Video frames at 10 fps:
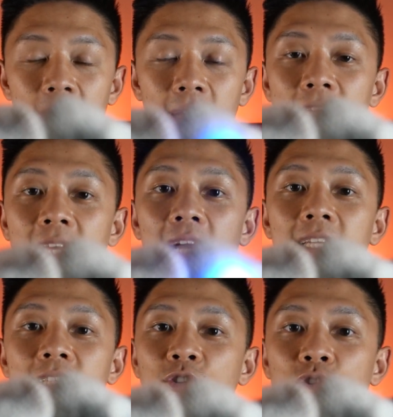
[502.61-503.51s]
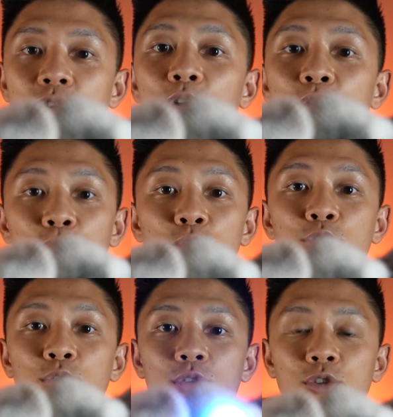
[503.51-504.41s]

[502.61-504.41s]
And that is so crucial to